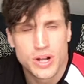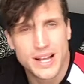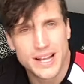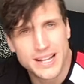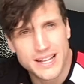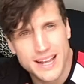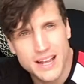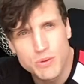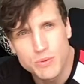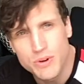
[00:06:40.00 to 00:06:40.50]

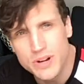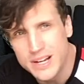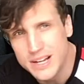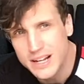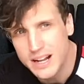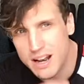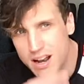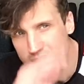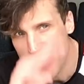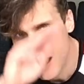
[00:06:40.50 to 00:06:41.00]
Again, we're
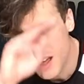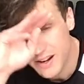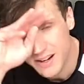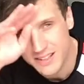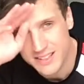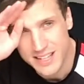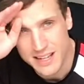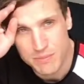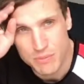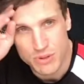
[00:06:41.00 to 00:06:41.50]
hitting a lot of the
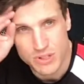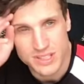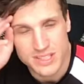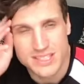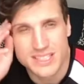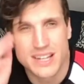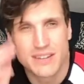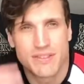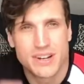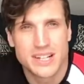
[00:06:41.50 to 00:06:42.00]
same
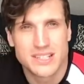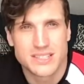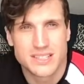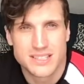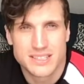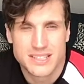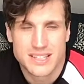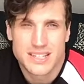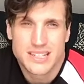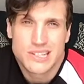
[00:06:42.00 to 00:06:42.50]
muscles every
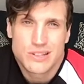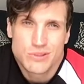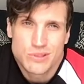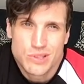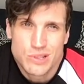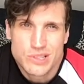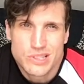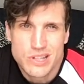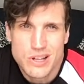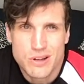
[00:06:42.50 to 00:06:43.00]
exercise today, you know,
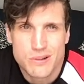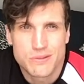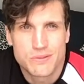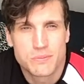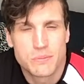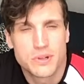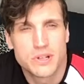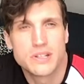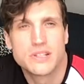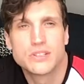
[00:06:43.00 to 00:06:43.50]
so it's tough,
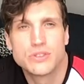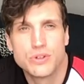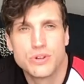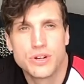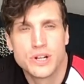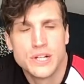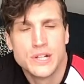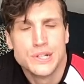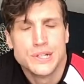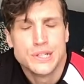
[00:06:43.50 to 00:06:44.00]
but it's good.
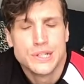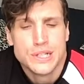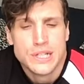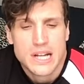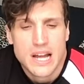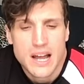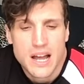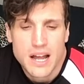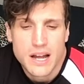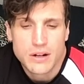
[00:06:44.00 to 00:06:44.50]

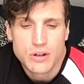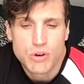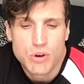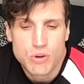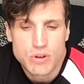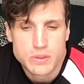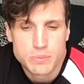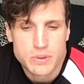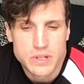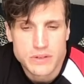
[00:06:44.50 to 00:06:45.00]

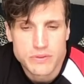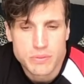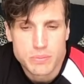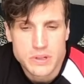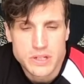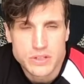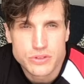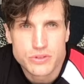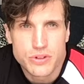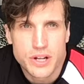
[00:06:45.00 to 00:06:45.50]
Core is brilliant for
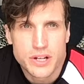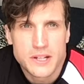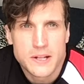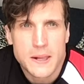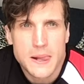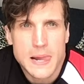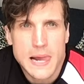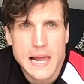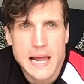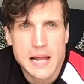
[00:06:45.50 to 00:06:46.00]
building strength.
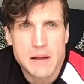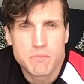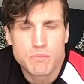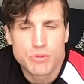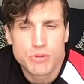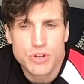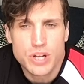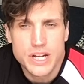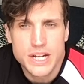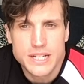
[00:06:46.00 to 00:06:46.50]

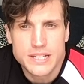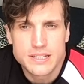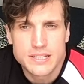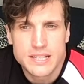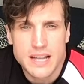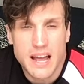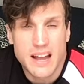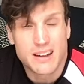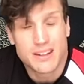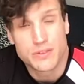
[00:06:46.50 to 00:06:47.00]

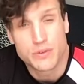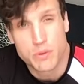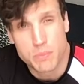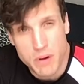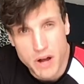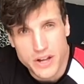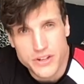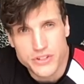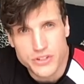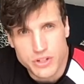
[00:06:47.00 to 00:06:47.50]
Right, and it's for
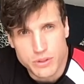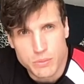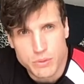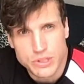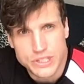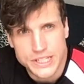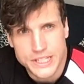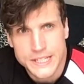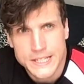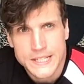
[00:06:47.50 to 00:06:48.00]
posture
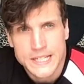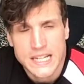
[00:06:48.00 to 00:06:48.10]
mostly.